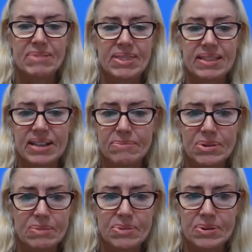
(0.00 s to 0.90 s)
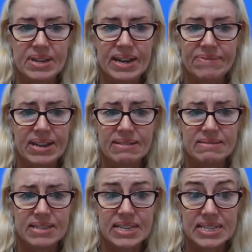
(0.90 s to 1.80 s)
I think that's more important than ever
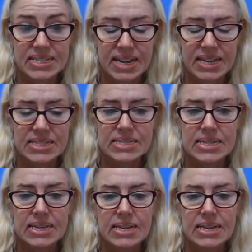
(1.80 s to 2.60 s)
these days.